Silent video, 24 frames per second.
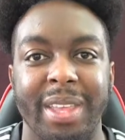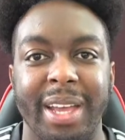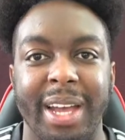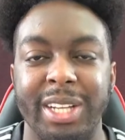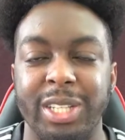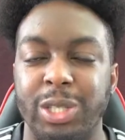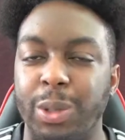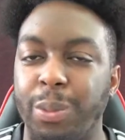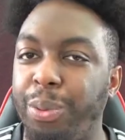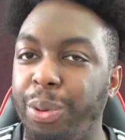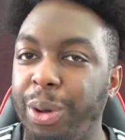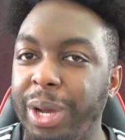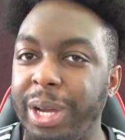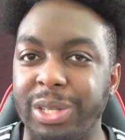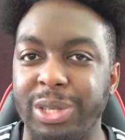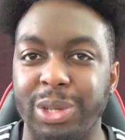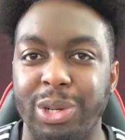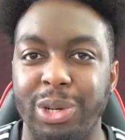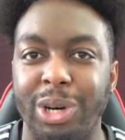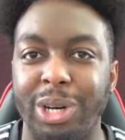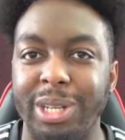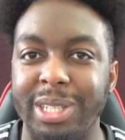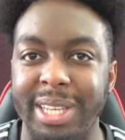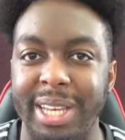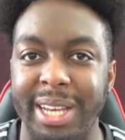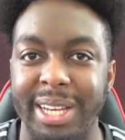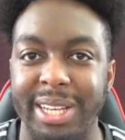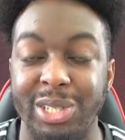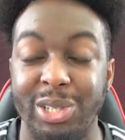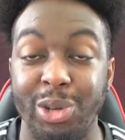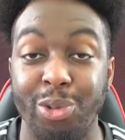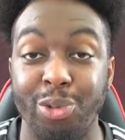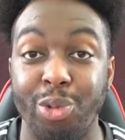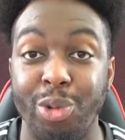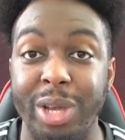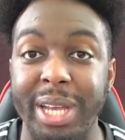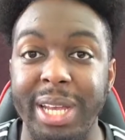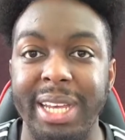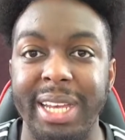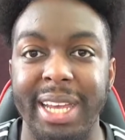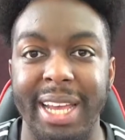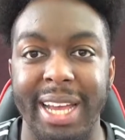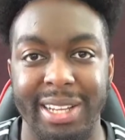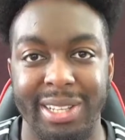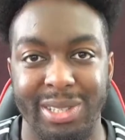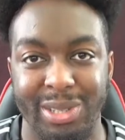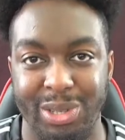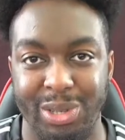And to put into context, Origi
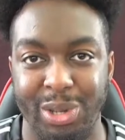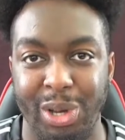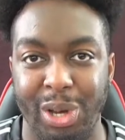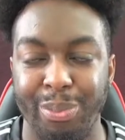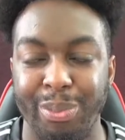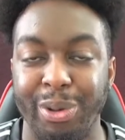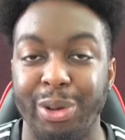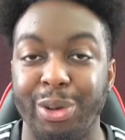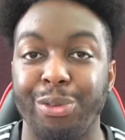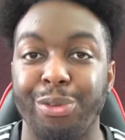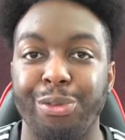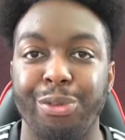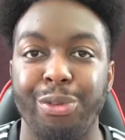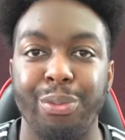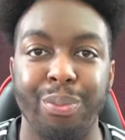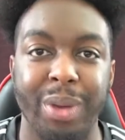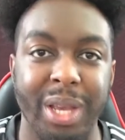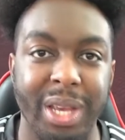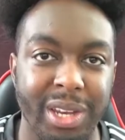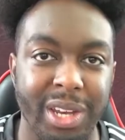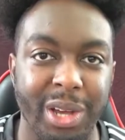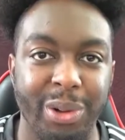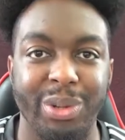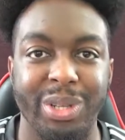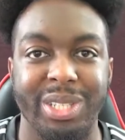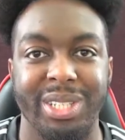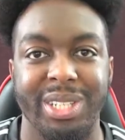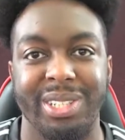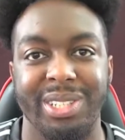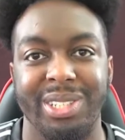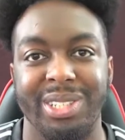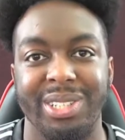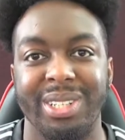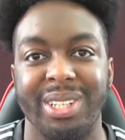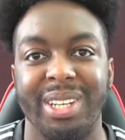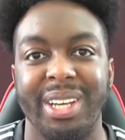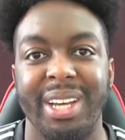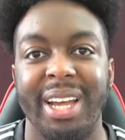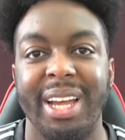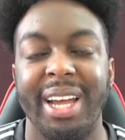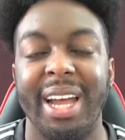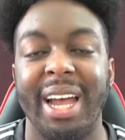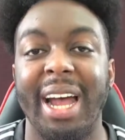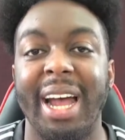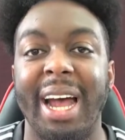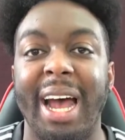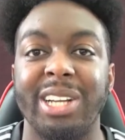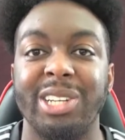had to start because Firmino was injured
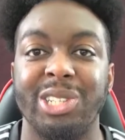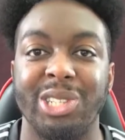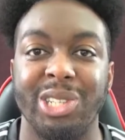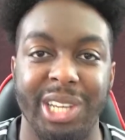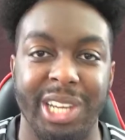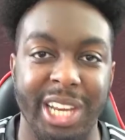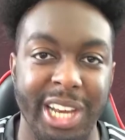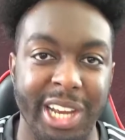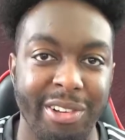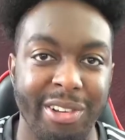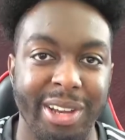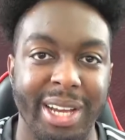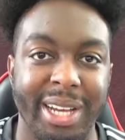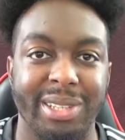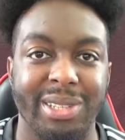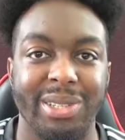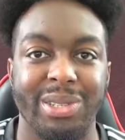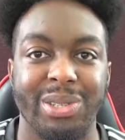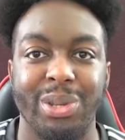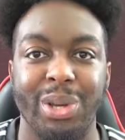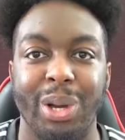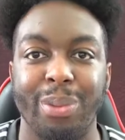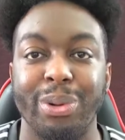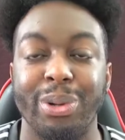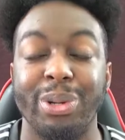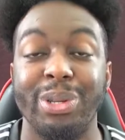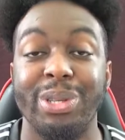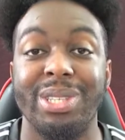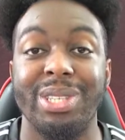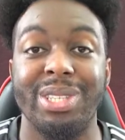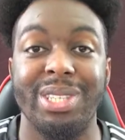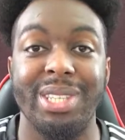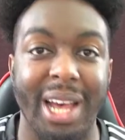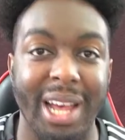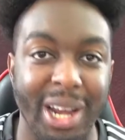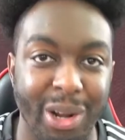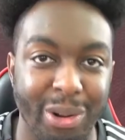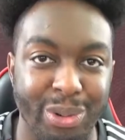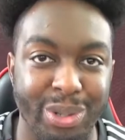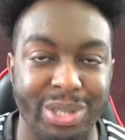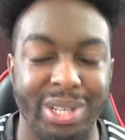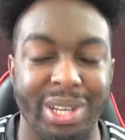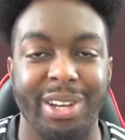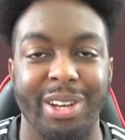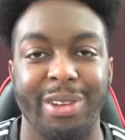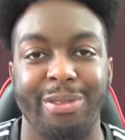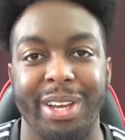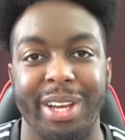and Shaqiri had to start because Salah was
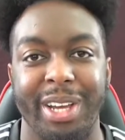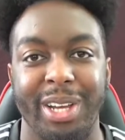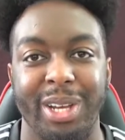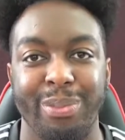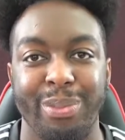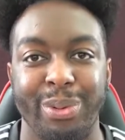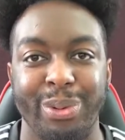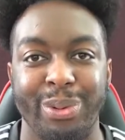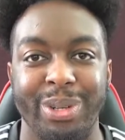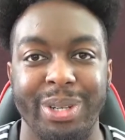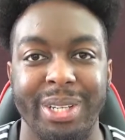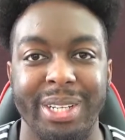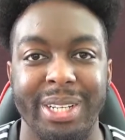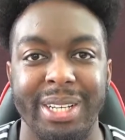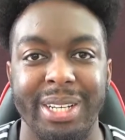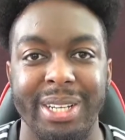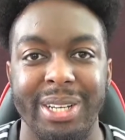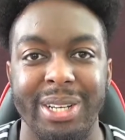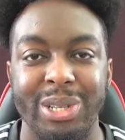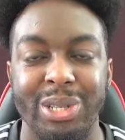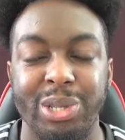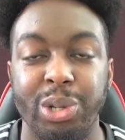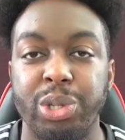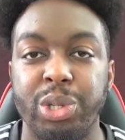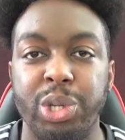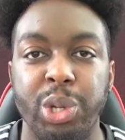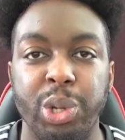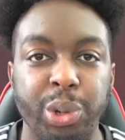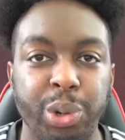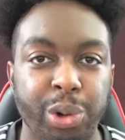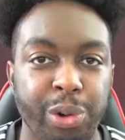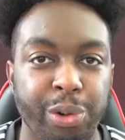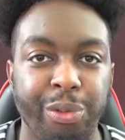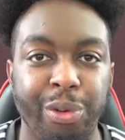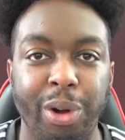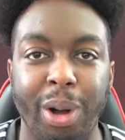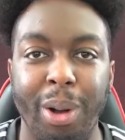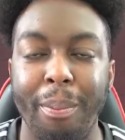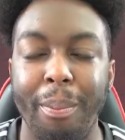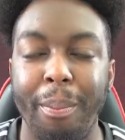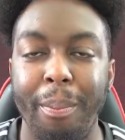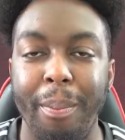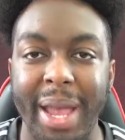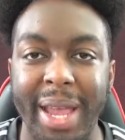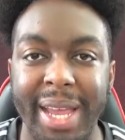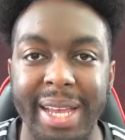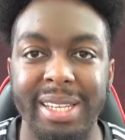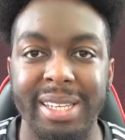unavailable. So 2 of our
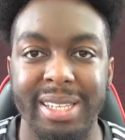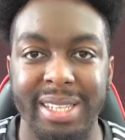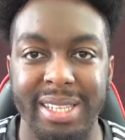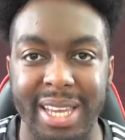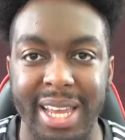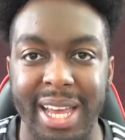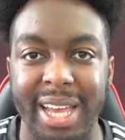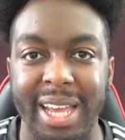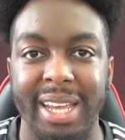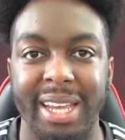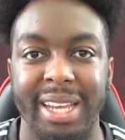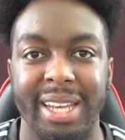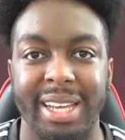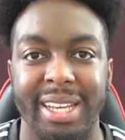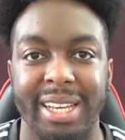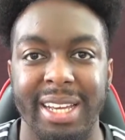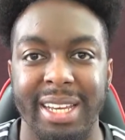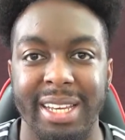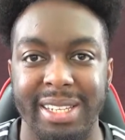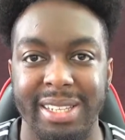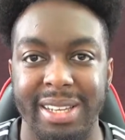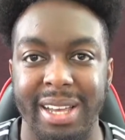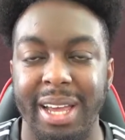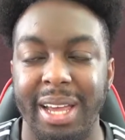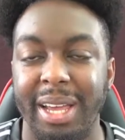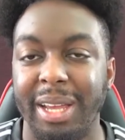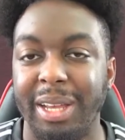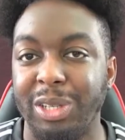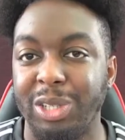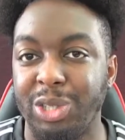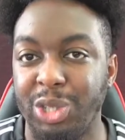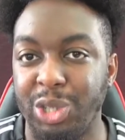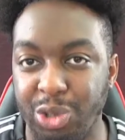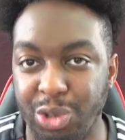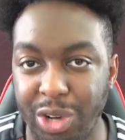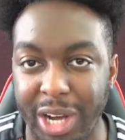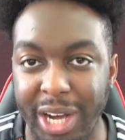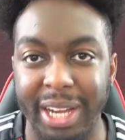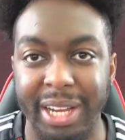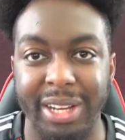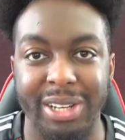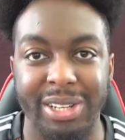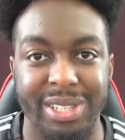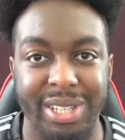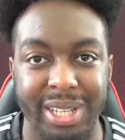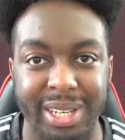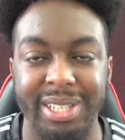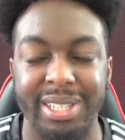mainstay
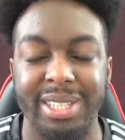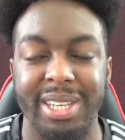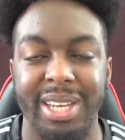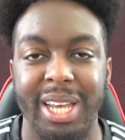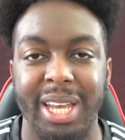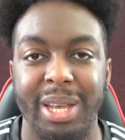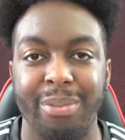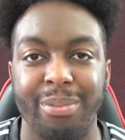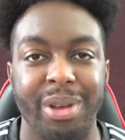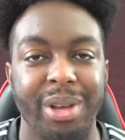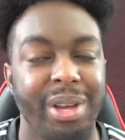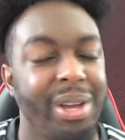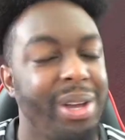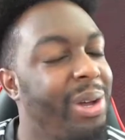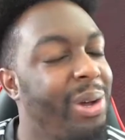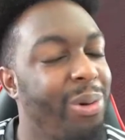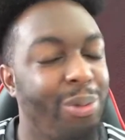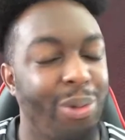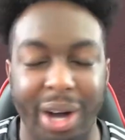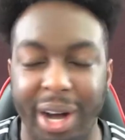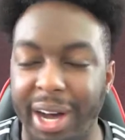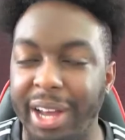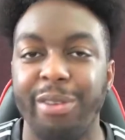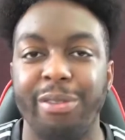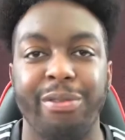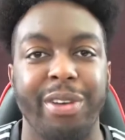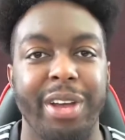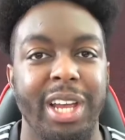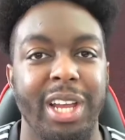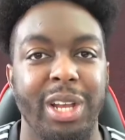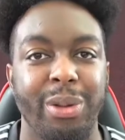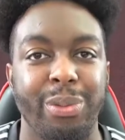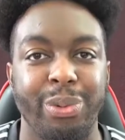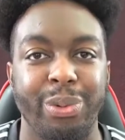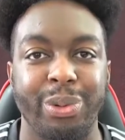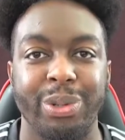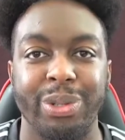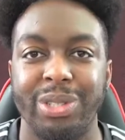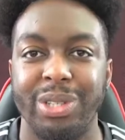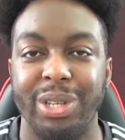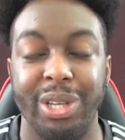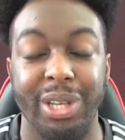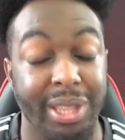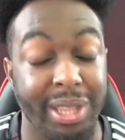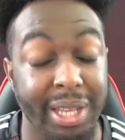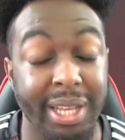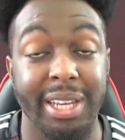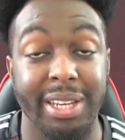strikers in the team were unavailable. So
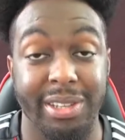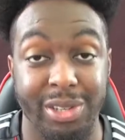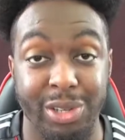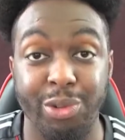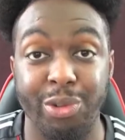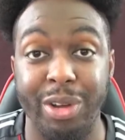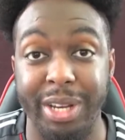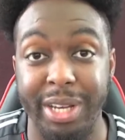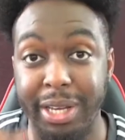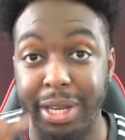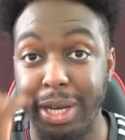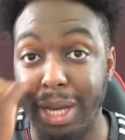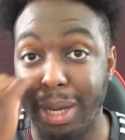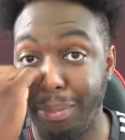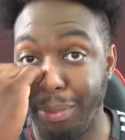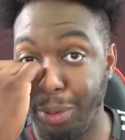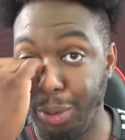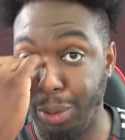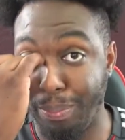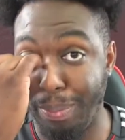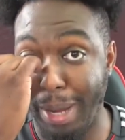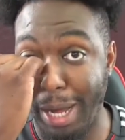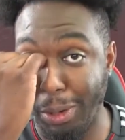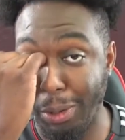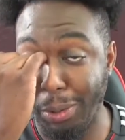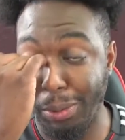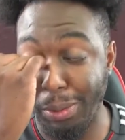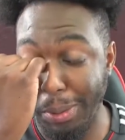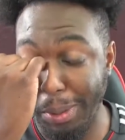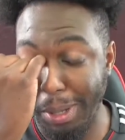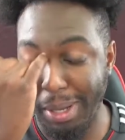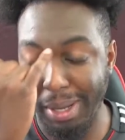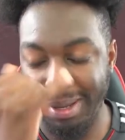you're thinking it's already an uphill battle.